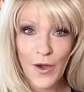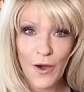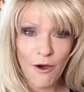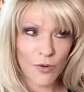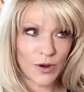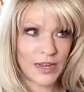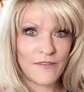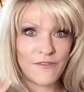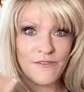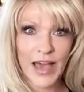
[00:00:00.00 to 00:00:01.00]
or an
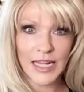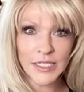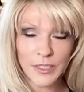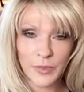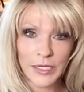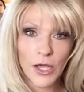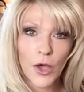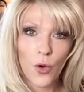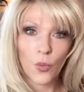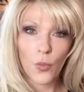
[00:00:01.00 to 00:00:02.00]
investment.
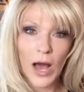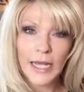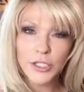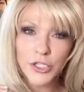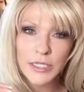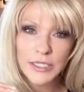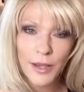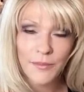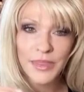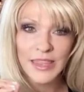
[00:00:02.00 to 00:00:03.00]
Watch
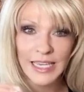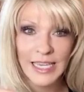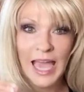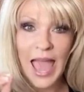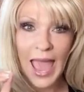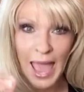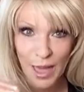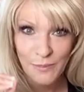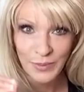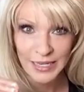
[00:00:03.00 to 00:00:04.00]
something
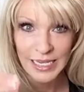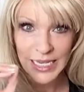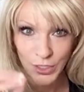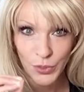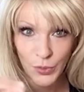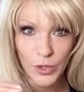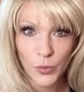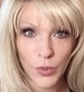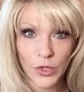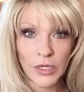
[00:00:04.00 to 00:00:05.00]
happen in your
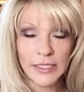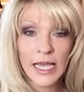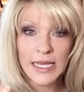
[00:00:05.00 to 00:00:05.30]
world